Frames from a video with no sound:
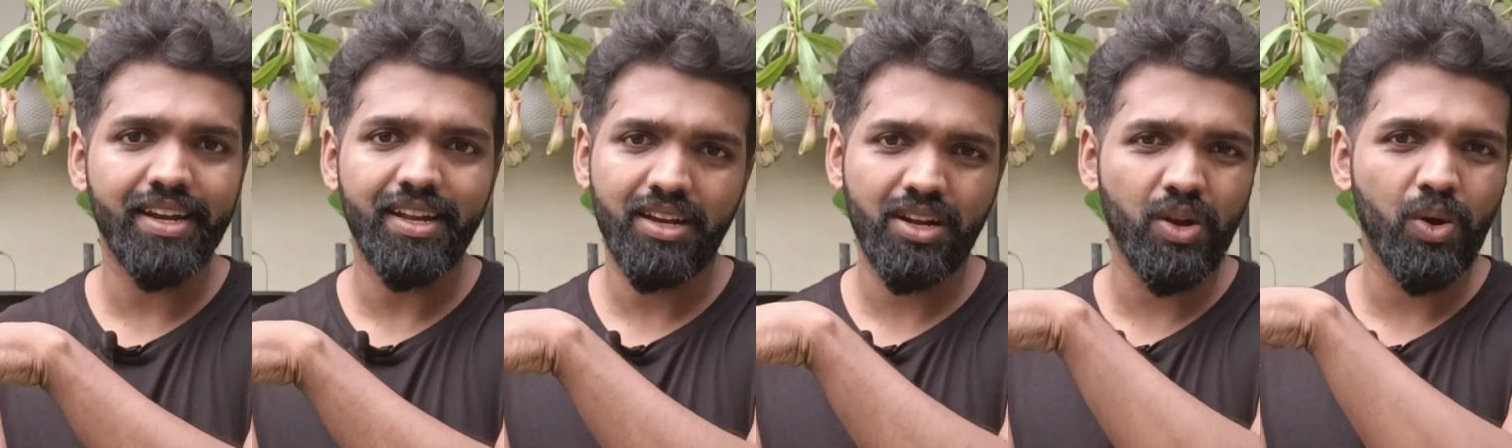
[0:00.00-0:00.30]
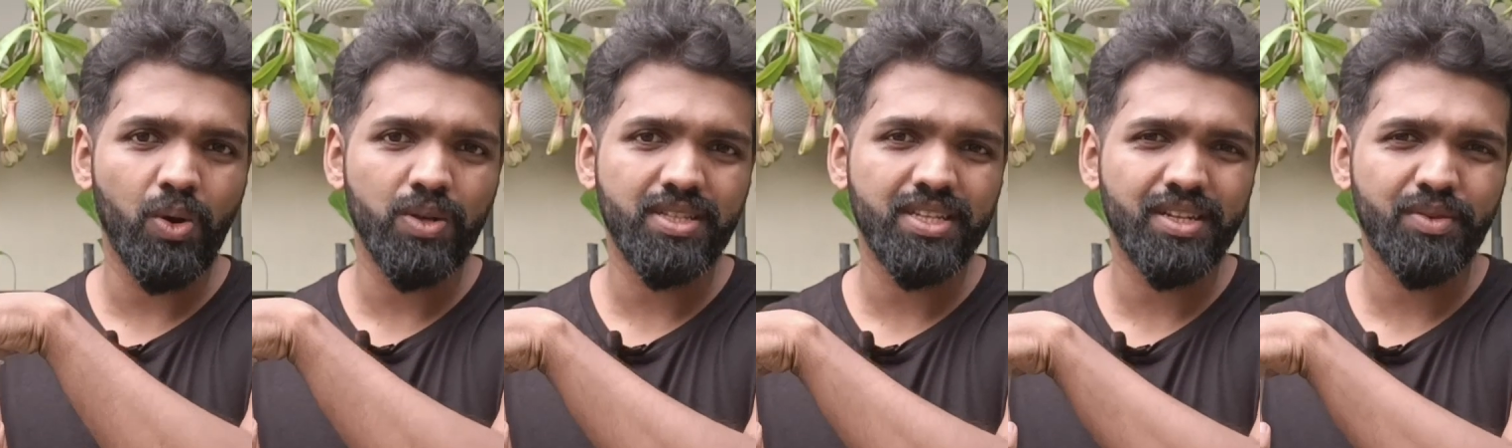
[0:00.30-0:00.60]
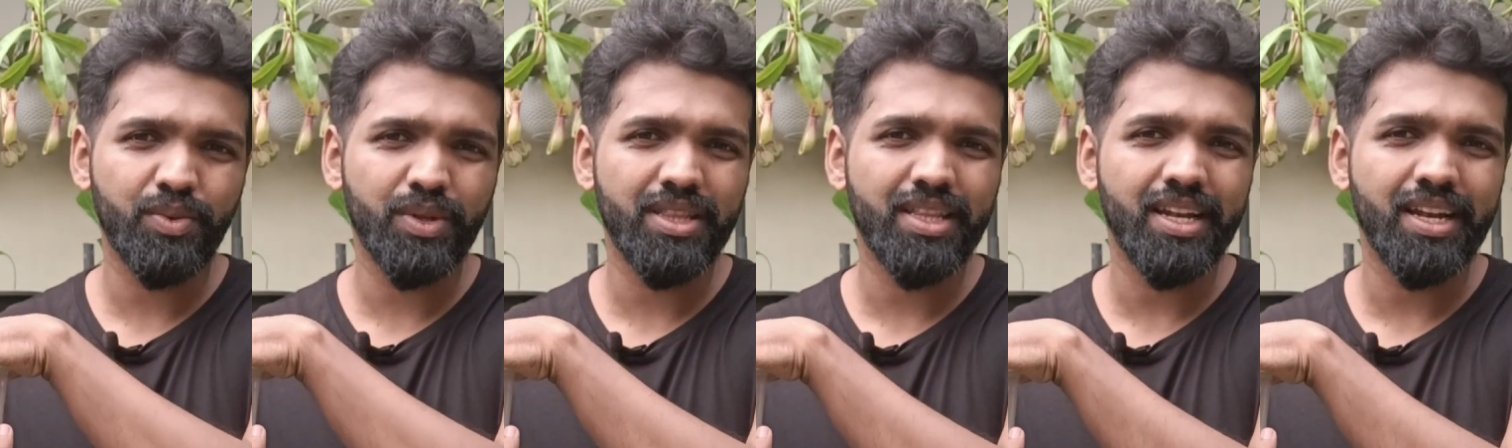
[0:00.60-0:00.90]
close it
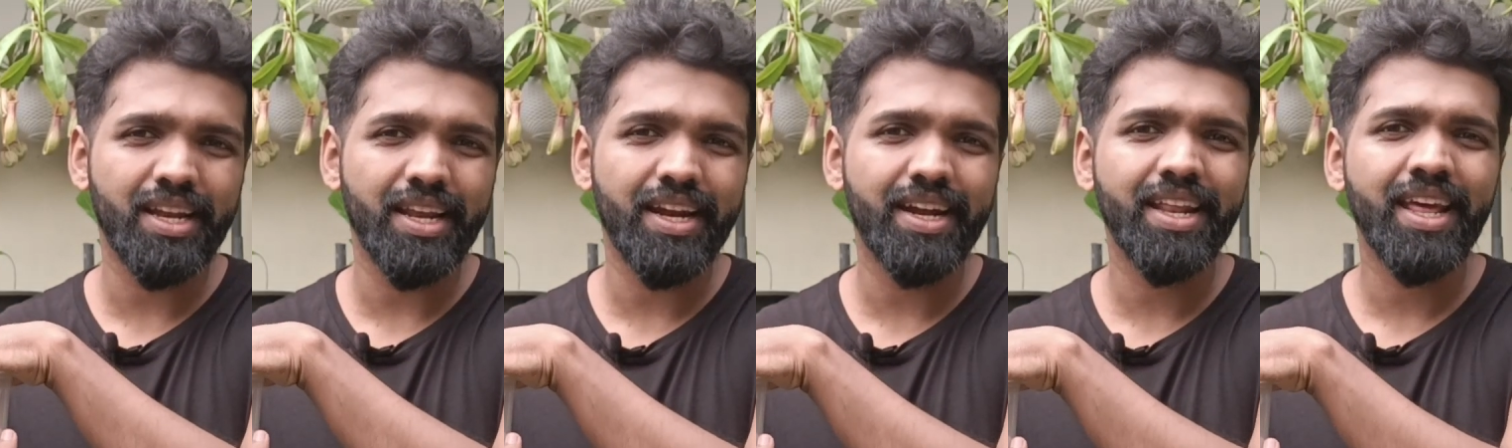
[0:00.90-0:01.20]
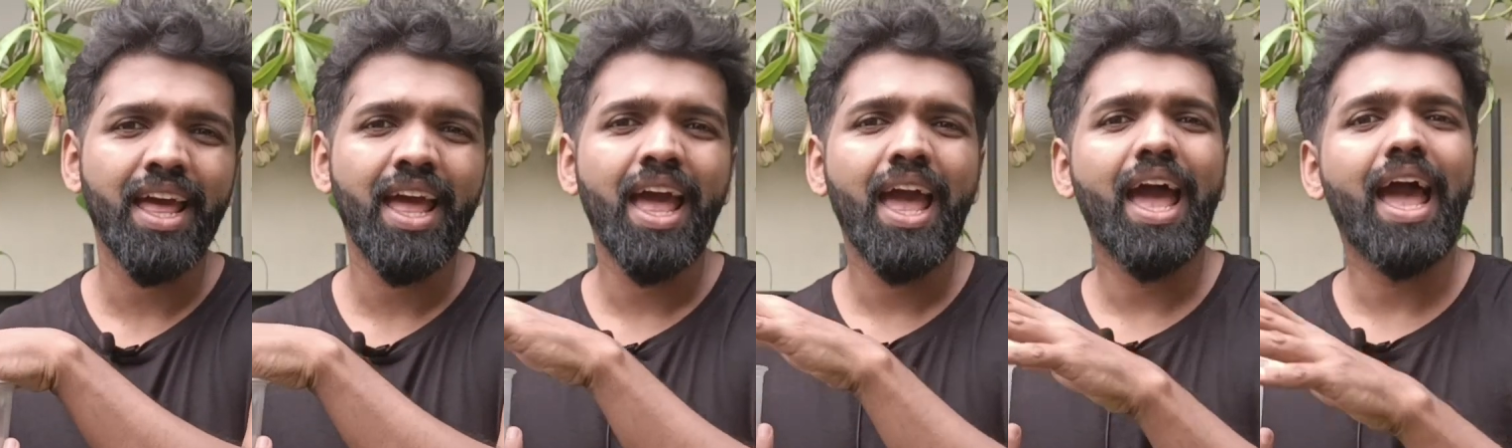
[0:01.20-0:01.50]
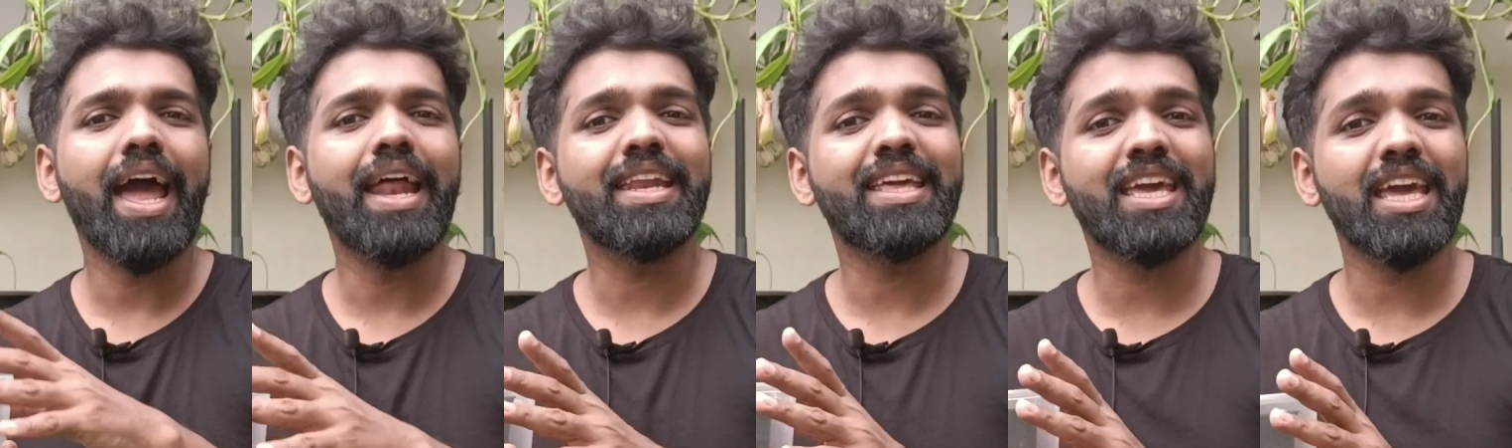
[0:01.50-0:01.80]
with the lid
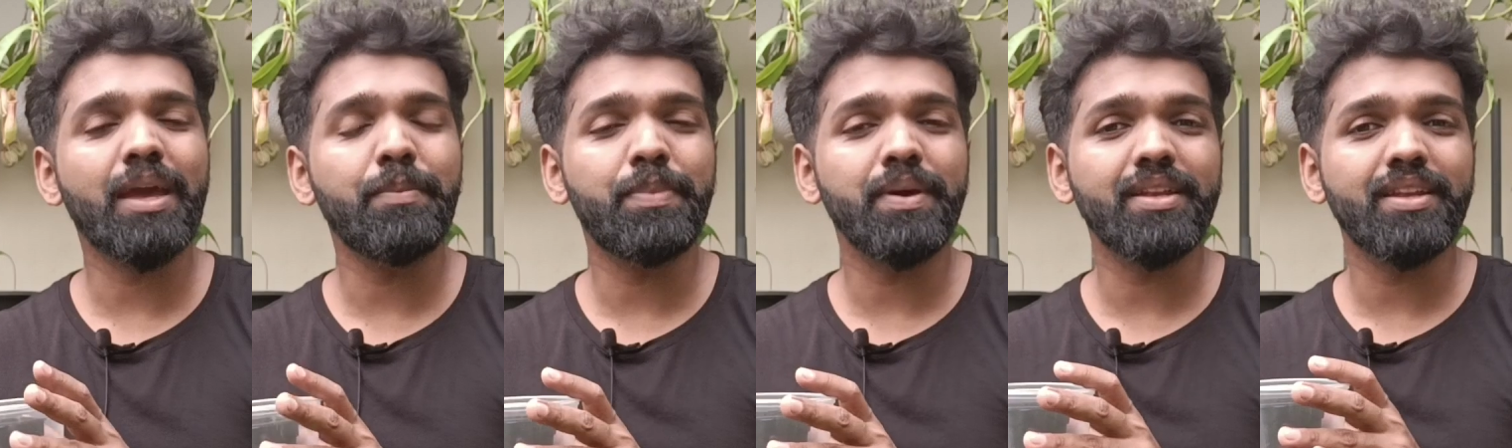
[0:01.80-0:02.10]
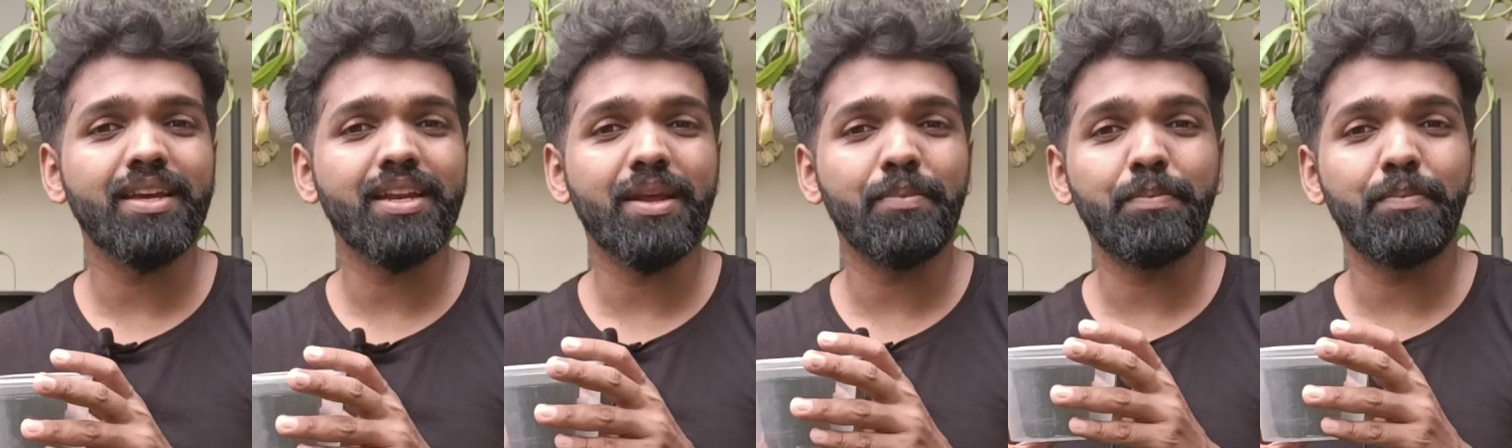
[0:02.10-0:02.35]
and keep it in